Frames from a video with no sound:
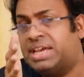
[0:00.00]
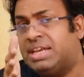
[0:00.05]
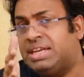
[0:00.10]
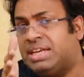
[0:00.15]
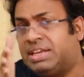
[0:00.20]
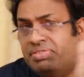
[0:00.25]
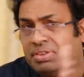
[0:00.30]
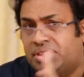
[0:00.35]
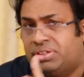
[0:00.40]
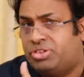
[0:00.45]

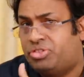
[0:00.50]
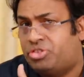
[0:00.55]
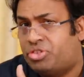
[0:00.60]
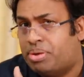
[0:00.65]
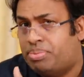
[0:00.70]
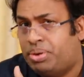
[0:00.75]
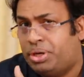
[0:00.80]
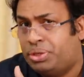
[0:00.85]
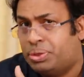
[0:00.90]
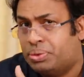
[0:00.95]
and even the
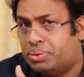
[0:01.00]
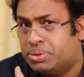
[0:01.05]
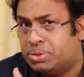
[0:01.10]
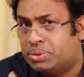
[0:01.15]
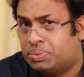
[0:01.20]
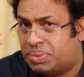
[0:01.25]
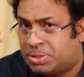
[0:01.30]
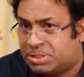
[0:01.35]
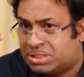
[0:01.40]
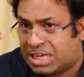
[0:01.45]
treble
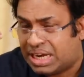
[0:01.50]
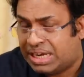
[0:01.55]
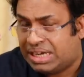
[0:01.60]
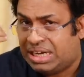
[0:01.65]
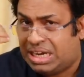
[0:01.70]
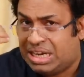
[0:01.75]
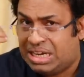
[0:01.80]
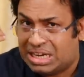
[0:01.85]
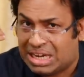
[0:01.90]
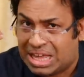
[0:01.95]
tones were
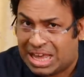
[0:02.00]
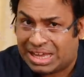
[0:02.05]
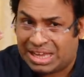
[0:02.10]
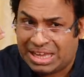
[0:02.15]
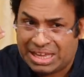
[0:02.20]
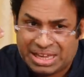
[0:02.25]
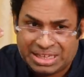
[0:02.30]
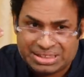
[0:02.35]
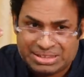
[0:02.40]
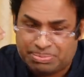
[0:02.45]
slightly
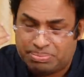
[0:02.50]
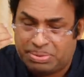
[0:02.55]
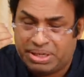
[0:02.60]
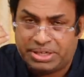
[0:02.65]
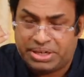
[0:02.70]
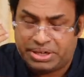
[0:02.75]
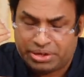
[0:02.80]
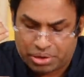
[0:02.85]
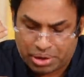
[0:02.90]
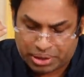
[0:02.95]
lacking. I simply
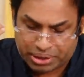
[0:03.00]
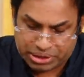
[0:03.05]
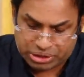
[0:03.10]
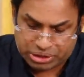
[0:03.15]
did not